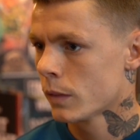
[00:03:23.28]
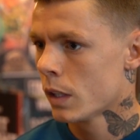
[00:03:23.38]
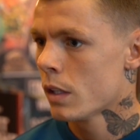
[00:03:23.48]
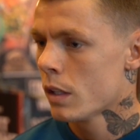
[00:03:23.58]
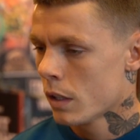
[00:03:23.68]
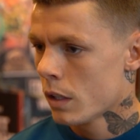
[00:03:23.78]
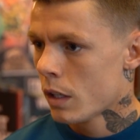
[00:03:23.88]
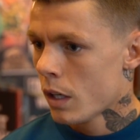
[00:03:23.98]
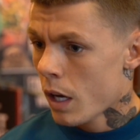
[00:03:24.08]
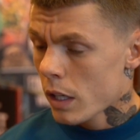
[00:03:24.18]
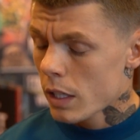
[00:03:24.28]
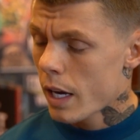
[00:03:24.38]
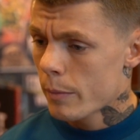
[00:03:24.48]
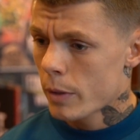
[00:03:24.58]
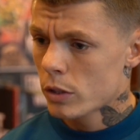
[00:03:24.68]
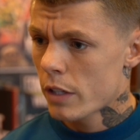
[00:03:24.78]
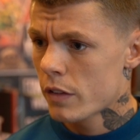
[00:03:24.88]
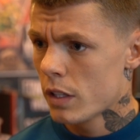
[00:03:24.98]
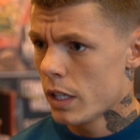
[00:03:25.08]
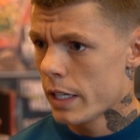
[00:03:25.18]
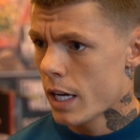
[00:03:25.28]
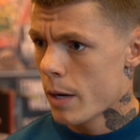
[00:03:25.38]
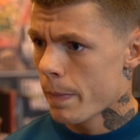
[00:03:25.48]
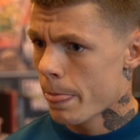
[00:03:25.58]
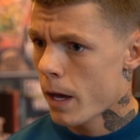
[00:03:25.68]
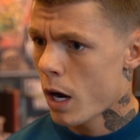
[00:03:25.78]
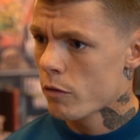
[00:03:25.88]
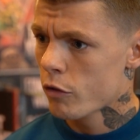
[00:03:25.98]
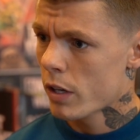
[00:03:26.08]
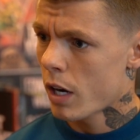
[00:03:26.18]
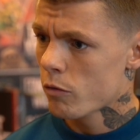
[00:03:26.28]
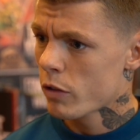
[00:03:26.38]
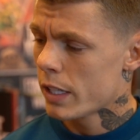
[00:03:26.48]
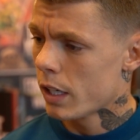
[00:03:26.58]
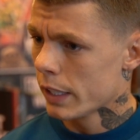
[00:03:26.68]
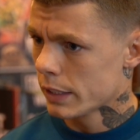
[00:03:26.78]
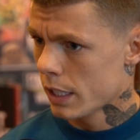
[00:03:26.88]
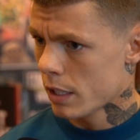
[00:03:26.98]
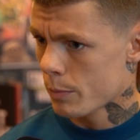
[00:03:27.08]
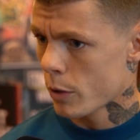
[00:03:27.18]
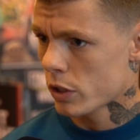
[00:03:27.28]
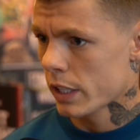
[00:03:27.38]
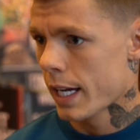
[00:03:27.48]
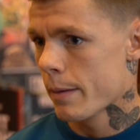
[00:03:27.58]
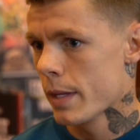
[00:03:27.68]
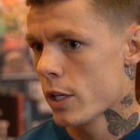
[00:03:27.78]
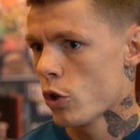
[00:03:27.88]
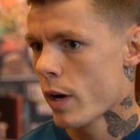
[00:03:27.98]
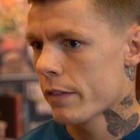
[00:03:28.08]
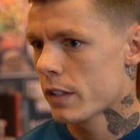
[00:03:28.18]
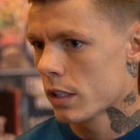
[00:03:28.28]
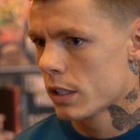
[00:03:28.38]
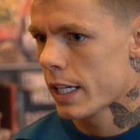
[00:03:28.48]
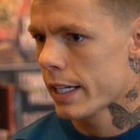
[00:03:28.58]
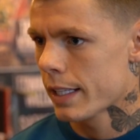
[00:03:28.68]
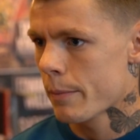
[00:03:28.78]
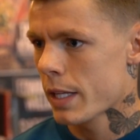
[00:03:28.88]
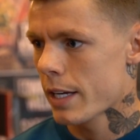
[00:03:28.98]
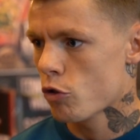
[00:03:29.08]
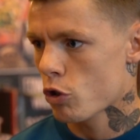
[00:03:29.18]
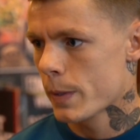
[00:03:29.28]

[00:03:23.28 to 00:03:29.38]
world title honours? Yeah, most definitely. Um, I've re- I've realised in this boxing game that you have to take them dangerous